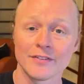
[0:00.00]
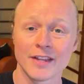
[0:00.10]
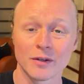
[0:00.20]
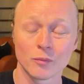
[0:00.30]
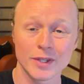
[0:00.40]

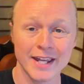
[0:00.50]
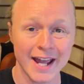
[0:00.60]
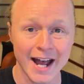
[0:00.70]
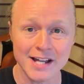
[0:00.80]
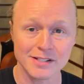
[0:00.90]
then when they
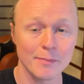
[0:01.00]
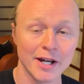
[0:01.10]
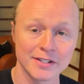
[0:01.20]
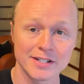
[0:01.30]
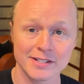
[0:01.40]
ask
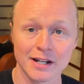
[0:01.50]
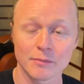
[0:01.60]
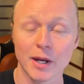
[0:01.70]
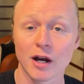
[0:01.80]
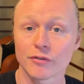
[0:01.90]
about a discounted
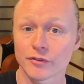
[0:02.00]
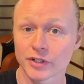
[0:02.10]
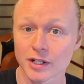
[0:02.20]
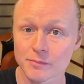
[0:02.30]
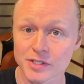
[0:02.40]
payoff, if
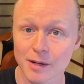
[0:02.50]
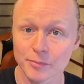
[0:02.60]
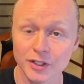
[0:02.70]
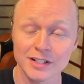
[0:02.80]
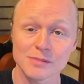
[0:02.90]
it comes up,
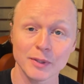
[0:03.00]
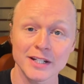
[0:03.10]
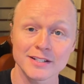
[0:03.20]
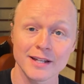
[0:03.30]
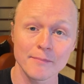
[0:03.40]
you can explain
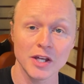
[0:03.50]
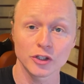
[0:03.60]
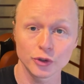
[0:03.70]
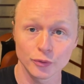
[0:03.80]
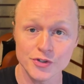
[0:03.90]
to them that
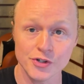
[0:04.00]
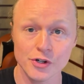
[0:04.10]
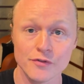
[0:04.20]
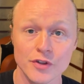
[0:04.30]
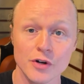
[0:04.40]
you
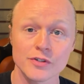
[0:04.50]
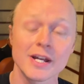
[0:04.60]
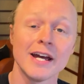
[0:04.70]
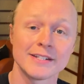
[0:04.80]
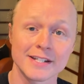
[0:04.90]
reserve those
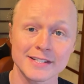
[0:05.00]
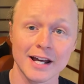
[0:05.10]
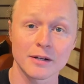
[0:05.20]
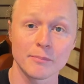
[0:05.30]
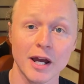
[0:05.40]

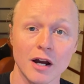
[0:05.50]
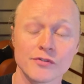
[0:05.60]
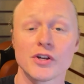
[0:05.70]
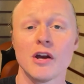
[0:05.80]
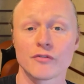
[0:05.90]
discounted
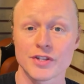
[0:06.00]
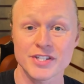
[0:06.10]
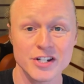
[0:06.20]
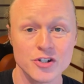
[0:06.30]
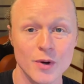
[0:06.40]
payoffs for the
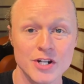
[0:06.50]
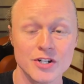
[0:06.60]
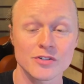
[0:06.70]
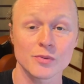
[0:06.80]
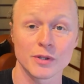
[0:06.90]

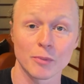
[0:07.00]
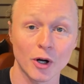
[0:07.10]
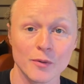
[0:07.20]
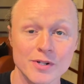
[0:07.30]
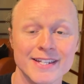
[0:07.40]
situations with the
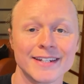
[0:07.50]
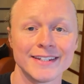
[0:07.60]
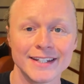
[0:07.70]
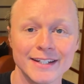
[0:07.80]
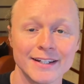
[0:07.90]
borrowers that
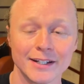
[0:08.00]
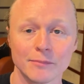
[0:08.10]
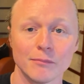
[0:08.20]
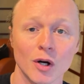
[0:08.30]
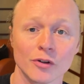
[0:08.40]
need it
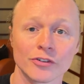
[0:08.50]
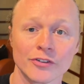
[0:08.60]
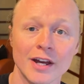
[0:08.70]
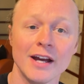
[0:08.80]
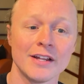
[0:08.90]

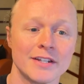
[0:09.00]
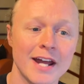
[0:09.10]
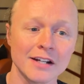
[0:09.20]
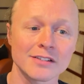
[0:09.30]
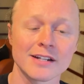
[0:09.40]
most. The
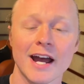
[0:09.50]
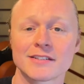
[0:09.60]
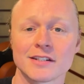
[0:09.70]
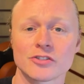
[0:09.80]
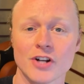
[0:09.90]
next
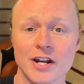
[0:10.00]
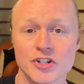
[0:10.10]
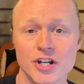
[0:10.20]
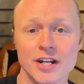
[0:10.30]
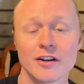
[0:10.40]
exit
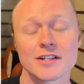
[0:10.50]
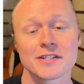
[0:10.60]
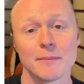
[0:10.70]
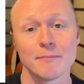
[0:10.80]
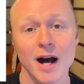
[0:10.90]
strategy here is
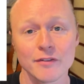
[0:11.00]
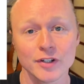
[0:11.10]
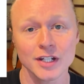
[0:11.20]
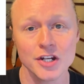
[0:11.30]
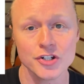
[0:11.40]
a
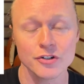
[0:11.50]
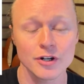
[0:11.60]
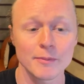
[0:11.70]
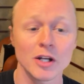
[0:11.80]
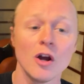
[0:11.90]
modification
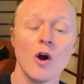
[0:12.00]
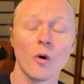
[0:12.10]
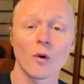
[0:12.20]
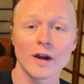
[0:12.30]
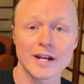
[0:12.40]
agreement
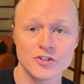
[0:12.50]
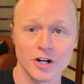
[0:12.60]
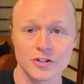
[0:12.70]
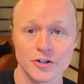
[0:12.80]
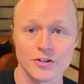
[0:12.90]
or a
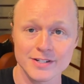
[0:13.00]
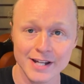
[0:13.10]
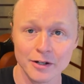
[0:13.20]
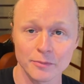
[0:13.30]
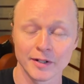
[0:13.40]
structured
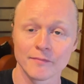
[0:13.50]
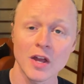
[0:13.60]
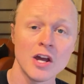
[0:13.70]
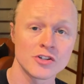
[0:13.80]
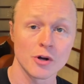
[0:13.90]
settlement.
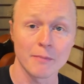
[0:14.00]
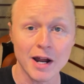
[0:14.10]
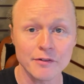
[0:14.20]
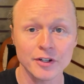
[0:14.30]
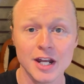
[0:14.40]
So
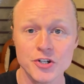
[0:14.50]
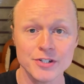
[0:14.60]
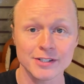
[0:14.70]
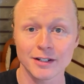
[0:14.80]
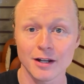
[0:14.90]

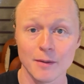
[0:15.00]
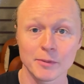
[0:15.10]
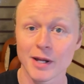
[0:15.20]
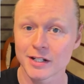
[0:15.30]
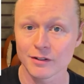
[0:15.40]
modifications can come in
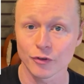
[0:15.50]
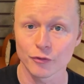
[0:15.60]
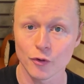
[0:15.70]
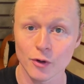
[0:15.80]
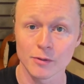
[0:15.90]
many different
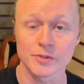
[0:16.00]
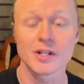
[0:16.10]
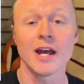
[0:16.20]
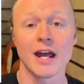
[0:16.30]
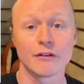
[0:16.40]
forms:
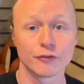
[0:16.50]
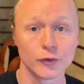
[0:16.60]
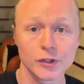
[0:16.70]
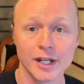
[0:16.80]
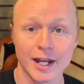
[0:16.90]
a
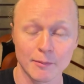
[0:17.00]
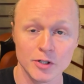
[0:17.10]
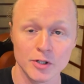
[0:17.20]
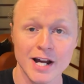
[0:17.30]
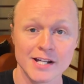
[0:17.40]
fully
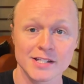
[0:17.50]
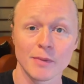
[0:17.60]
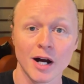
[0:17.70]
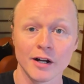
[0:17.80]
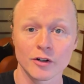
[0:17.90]
amortized
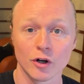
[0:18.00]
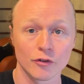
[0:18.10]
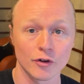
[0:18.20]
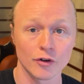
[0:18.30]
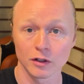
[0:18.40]
mod
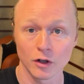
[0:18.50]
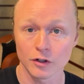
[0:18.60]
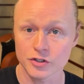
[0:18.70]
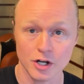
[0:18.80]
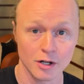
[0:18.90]
over a
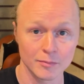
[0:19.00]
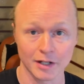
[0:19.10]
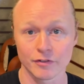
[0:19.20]
long term, like